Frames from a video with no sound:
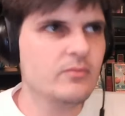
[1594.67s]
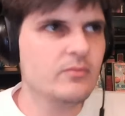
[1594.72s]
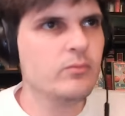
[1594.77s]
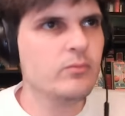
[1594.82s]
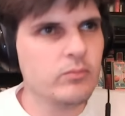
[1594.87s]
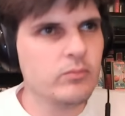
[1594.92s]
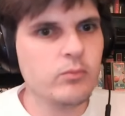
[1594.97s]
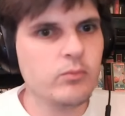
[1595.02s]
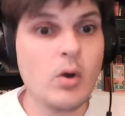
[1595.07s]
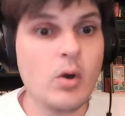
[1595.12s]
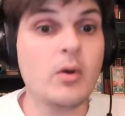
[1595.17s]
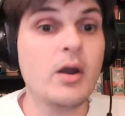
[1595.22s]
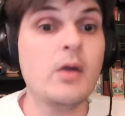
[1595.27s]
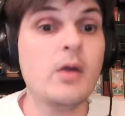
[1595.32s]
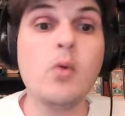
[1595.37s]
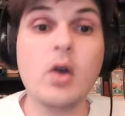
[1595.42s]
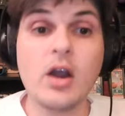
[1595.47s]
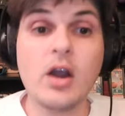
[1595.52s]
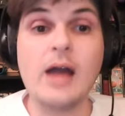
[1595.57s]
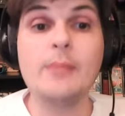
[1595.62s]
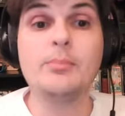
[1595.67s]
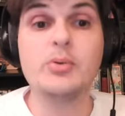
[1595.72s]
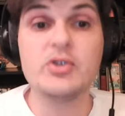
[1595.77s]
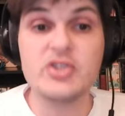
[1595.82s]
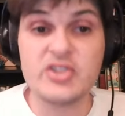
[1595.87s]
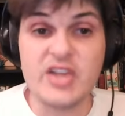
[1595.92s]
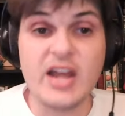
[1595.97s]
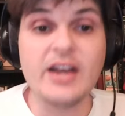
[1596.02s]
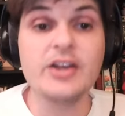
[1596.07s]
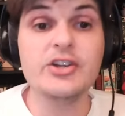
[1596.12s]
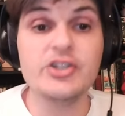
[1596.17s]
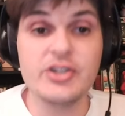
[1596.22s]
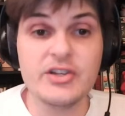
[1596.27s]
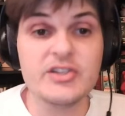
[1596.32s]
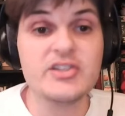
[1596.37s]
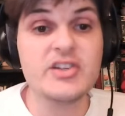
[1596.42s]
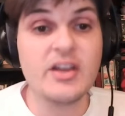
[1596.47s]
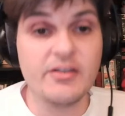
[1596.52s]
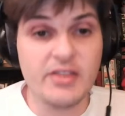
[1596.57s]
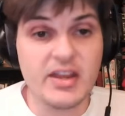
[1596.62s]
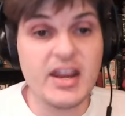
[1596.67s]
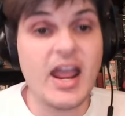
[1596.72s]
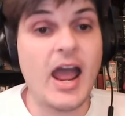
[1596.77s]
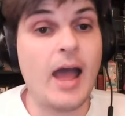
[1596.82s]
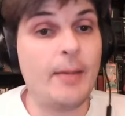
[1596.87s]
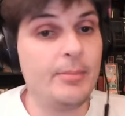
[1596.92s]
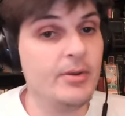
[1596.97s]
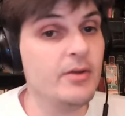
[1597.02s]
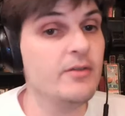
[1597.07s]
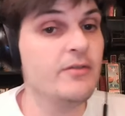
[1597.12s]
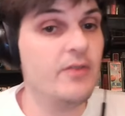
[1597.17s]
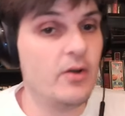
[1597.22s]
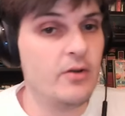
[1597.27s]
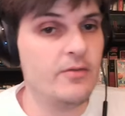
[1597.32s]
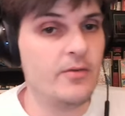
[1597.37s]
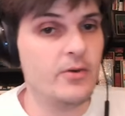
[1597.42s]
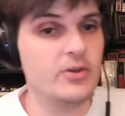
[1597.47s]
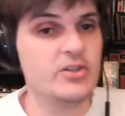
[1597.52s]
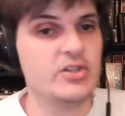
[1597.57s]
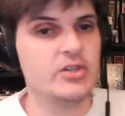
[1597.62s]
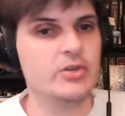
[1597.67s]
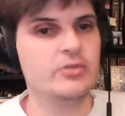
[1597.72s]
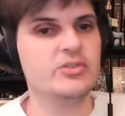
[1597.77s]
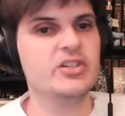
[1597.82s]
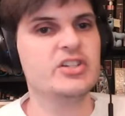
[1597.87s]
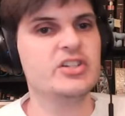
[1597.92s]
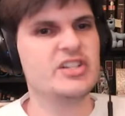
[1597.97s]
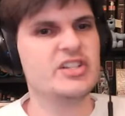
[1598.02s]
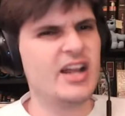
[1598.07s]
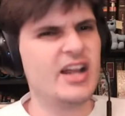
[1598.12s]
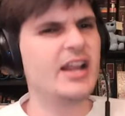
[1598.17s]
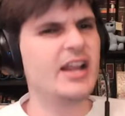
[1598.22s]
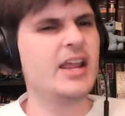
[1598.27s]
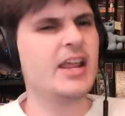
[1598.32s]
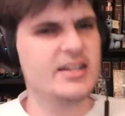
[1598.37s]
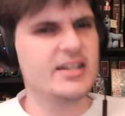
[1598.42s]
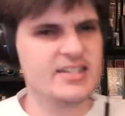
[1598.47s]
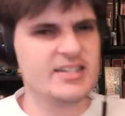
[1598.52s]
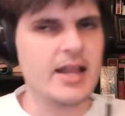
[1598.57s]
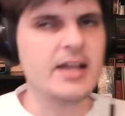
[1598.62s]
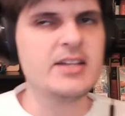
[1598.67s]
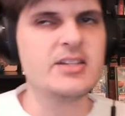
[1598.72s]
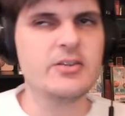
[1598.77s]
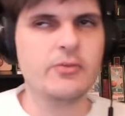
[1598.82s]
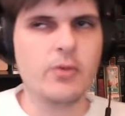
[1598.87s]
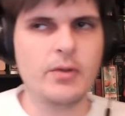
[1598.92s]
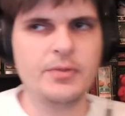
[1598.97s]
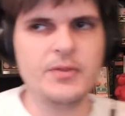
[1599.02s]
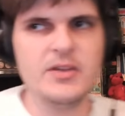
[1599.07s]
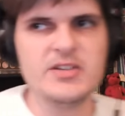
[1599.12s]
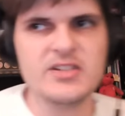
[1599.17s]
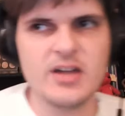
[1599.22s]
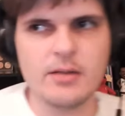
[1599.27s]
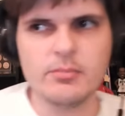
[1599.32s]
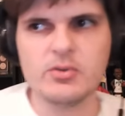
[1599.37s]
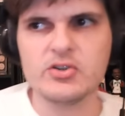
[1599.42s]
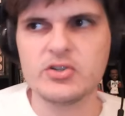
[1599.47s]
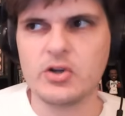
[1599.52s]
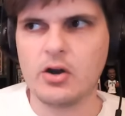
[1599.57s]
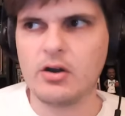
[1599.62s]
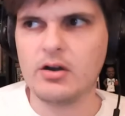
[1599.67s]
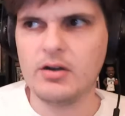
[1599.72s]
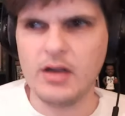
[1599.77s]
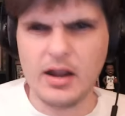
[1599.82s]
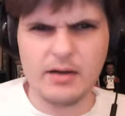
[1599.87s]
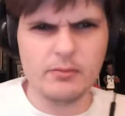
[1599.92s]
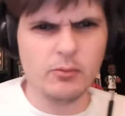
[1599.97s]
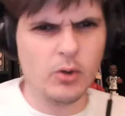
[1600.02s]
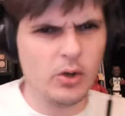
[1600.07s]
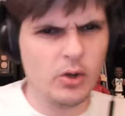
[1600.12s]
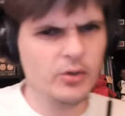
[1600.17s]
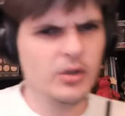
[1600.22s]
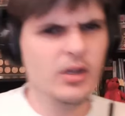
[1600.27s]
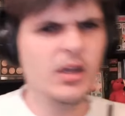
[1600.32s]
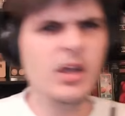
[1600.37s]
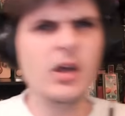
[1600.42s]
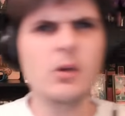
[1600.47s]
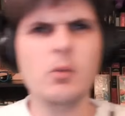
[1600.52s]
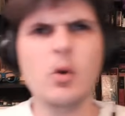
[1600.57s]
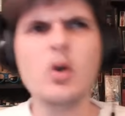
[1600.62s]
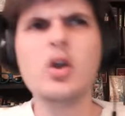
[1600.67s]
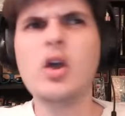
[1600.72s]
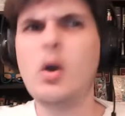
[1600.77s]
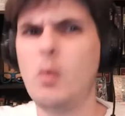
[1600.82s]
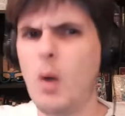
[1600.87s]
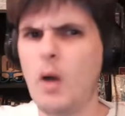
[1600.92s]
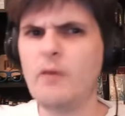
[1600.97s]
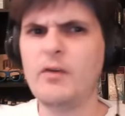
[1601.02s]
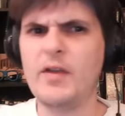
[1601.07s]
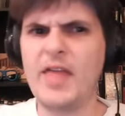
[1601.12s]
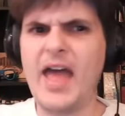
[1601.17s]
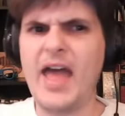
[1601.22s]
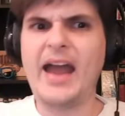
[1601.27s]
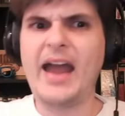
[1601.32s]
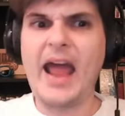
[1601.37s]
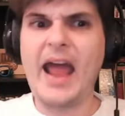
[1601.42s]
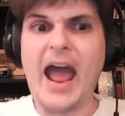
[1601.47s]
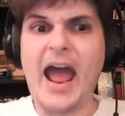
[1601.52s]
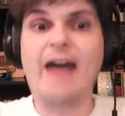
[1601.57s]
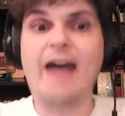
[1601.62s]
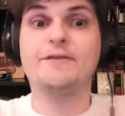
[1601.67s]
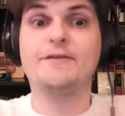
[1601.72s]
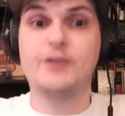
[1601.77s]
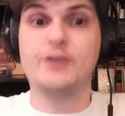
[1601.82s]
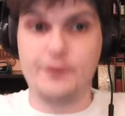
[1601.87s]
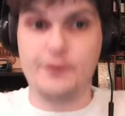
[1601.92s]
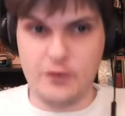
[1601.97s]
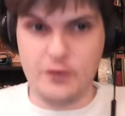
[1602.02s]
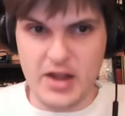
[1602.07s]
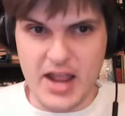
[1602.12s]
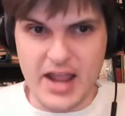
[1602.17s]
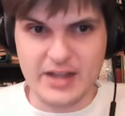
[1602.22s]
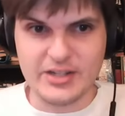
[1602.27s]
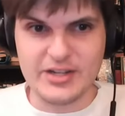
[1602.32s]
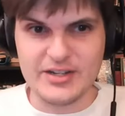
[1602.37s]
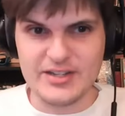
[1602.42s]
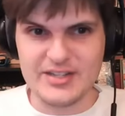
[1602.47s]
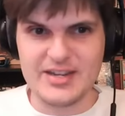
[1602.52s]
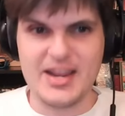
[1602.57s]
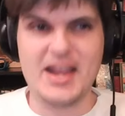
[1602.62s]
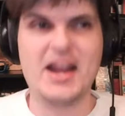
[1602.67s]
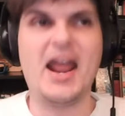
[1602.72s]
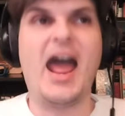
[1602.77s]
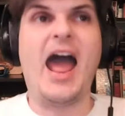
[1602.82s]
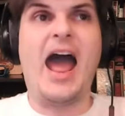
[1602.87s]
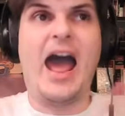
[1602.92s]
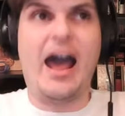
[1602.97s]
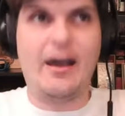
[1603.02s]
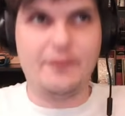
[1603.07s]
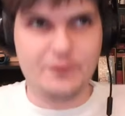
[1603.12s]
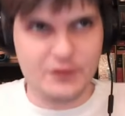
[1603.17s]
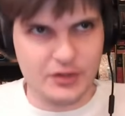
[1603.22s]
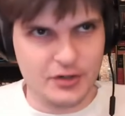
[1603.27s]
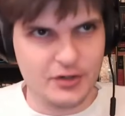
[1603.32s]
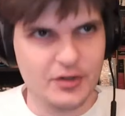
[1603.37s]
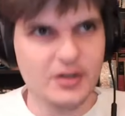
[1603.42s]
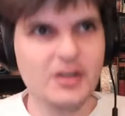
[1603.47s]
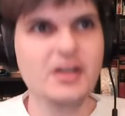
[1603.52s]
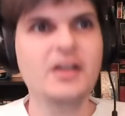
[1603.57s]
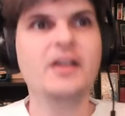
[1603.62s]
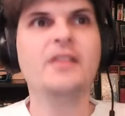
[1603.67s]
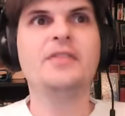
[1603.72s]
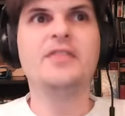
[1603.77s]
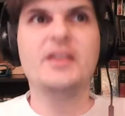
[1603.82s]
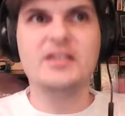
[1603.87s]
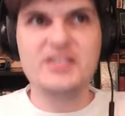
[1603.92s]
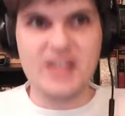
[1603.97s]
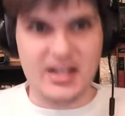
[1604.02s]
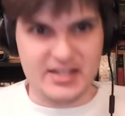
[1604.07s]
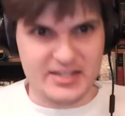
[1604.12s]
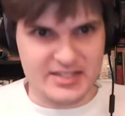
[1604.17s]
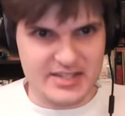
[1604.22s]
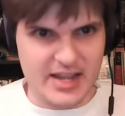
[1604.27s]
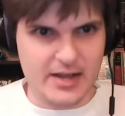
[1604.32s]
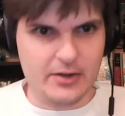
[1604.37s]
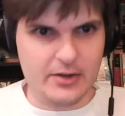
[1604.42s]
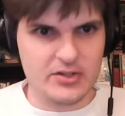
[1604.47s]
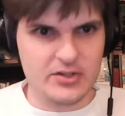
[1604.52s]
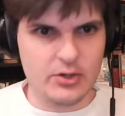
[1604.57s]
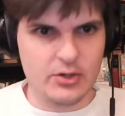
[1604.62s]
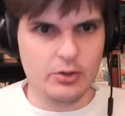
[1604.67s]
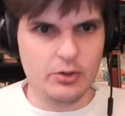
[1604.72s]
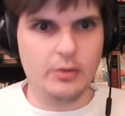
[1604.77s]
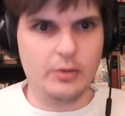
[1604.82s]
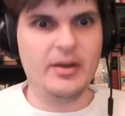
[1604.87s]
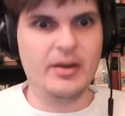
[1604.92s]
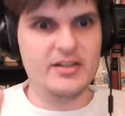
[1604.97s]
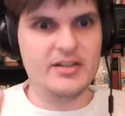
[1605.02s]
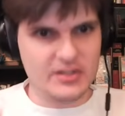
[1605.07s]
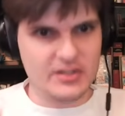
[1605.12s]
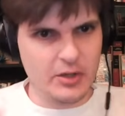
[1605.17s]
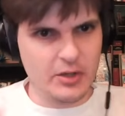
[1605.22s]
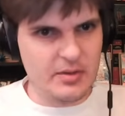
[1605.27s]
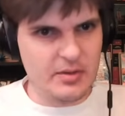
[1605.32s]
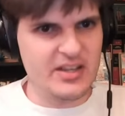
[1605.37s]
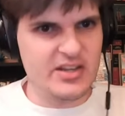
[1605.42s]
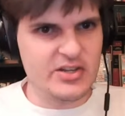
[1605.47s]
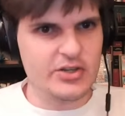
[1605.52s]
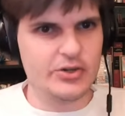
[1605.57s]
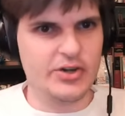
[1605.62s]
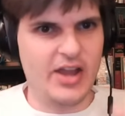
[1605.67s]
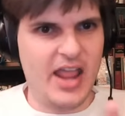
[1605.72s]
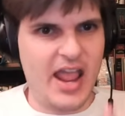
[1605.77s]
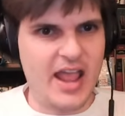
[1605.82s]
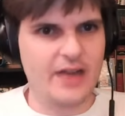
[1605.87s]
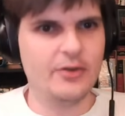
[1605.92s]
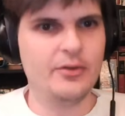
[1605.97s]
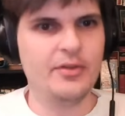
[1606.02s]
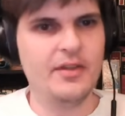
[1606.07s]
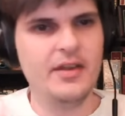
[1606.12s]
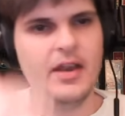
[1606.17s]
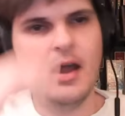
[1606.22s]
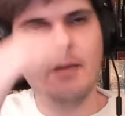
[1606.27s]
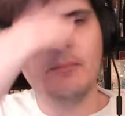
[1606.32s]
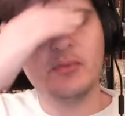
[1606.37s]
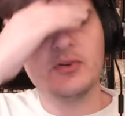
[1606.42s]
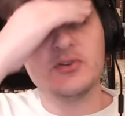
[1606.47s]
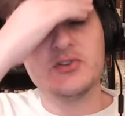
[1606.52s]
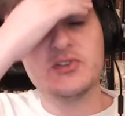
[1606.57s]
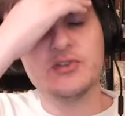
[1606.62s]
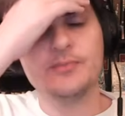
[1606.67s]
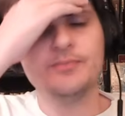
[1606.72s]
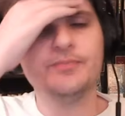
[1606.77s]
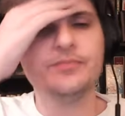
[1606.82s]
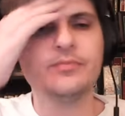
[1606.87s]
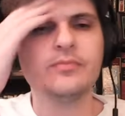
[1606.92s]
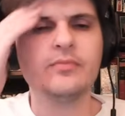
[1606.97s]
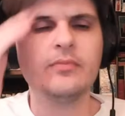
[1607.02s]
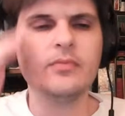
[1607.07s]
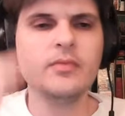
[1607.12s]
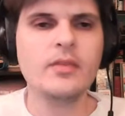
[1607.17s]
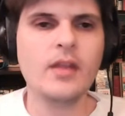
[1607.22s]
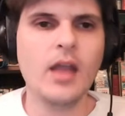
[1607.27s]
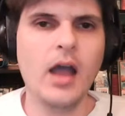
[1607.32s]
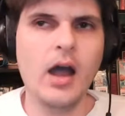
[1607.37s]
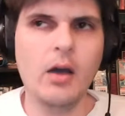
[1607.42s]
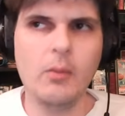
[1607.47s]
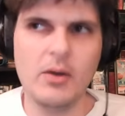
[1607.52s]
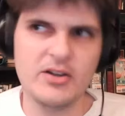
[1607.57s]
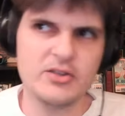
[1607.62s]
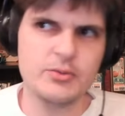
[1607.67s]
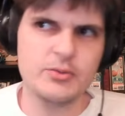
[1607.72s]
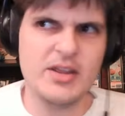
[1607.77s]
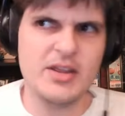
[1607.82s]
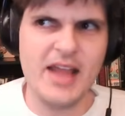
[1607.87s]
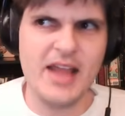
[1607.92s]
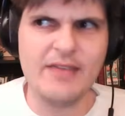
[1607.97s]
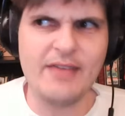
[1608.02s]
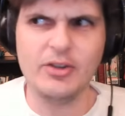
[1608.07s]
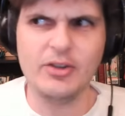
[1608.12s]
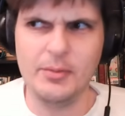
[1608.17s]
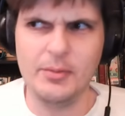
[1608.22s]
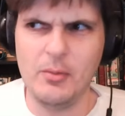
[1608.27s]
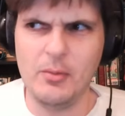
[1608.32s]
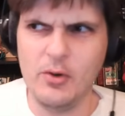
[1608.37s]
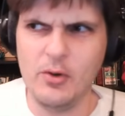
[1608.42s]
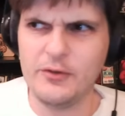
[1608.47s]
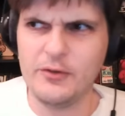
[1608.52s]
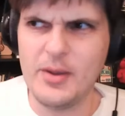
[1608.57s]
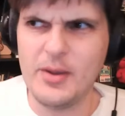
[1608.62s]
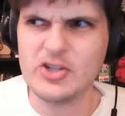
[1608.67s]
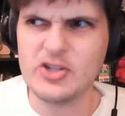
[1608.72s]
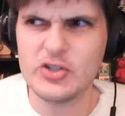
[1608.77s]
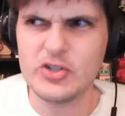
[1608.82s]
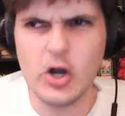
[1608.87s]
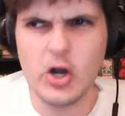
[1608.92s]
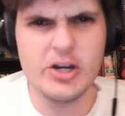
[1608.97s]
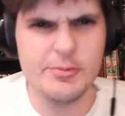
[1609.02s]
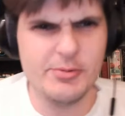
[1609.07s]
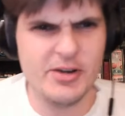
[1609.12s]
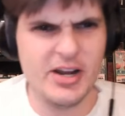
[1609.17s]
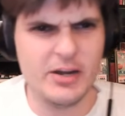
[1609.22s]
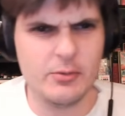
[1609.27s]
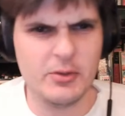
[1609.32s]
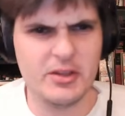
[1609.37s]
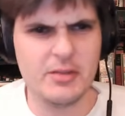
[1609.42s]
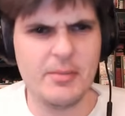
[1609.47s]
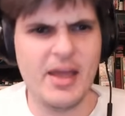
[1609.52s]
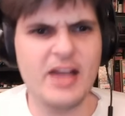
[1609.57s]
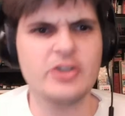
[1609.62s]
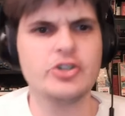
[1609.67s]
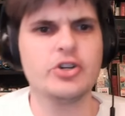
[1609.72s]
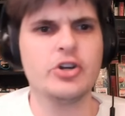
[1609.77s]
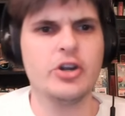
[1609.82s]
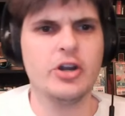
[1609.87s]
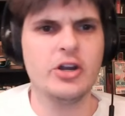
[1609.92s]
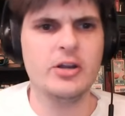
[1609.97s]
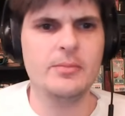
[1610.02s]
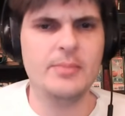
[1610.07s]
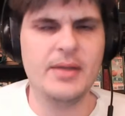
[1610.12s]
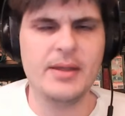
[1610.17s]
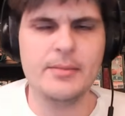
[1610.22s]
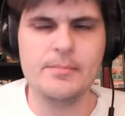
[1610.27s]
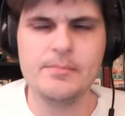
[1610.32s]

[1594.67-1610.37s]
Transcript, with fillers: We're going to work on percentages of the cap here very, very soon to just kind of get a sense of what these numbers are, and, and we'll we'll go over that after free agency and after the dust settles here a little bit. It's a little bit easier to handle the numbers uh, once we have a little bit more information. It's hard to predict what the magic are going to be.